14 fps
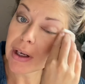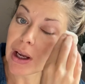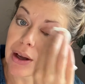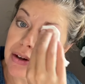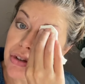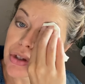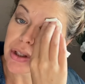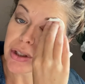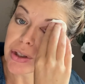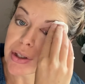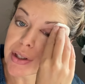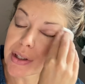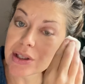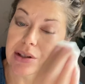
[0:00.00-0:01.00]
to actually
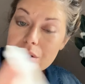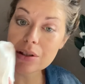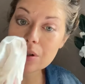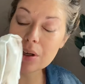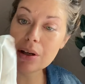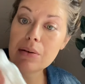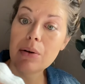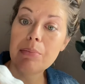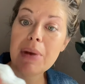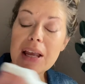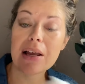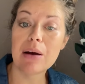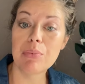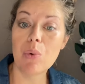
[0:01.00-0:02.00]
this is a
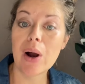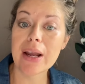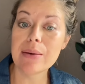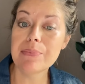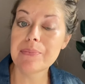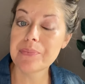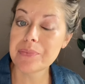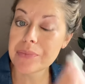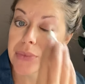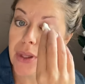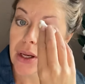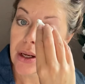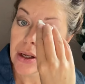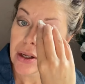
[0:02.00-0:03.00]
makeup wipe.
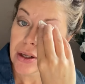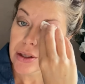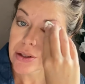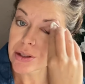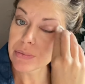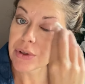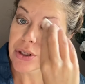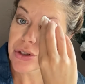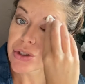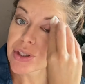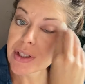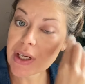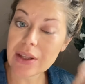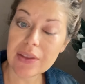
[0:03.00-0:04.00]
So I'm going to
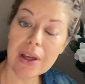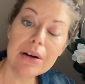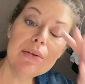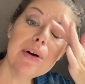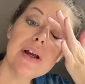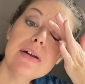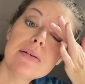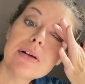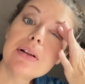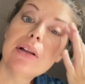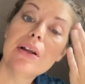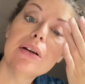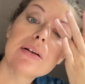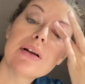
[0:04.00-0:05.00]
just take that away. I'm going to
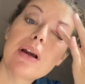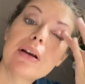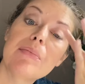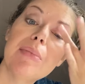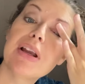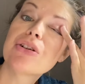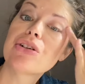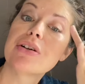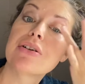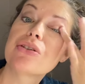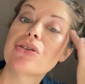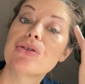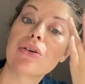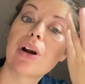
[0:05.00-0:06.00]
let it kind of make sure
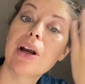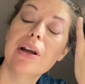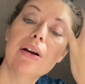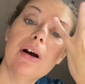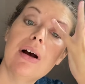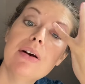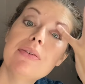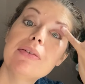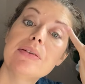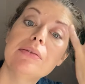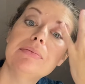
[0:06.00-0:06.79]
it's dried off.